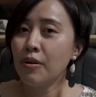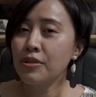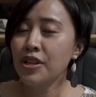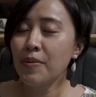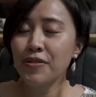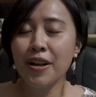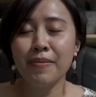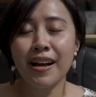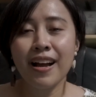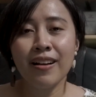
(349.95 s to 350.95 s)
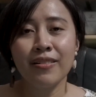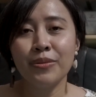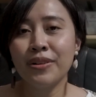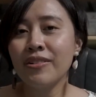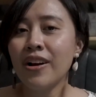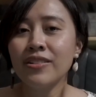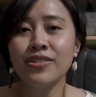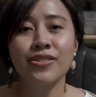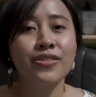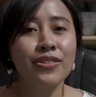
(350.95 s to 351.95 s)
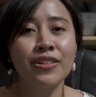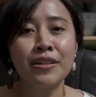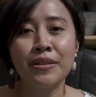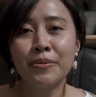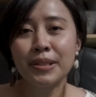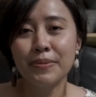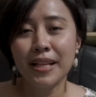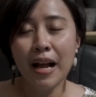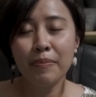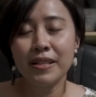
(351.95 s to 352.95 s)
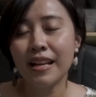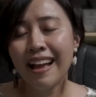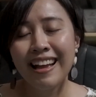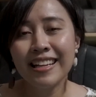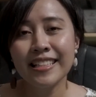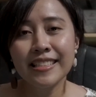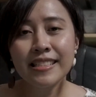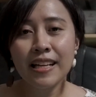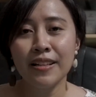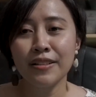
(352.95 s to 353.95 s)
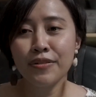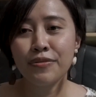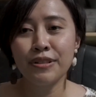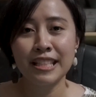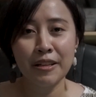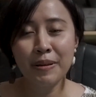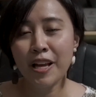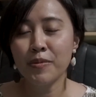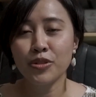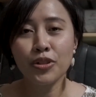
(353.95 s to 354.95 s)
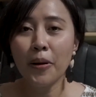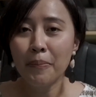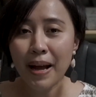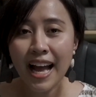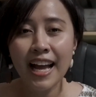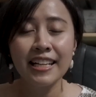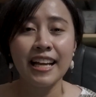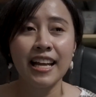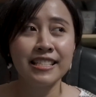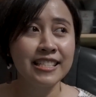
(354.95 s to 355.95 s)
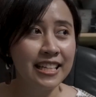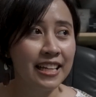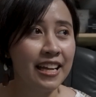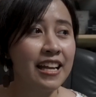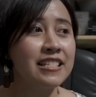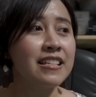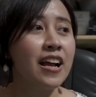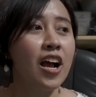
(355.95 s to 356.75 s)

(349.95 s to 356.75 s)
Some of them we're not sure what will happen next and if will they be able to come back and see this.